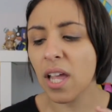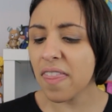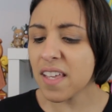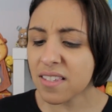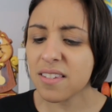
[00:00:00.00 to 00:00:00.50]

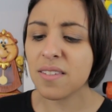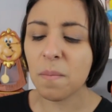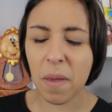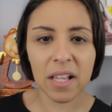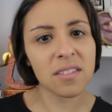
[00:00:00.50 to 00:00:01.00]
And this is a
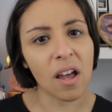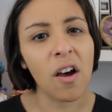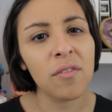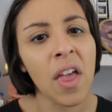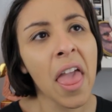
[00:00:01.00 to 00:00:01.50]
mix
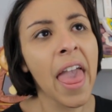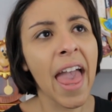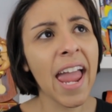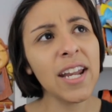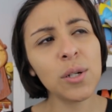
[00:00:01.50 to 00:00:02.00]
of, hey,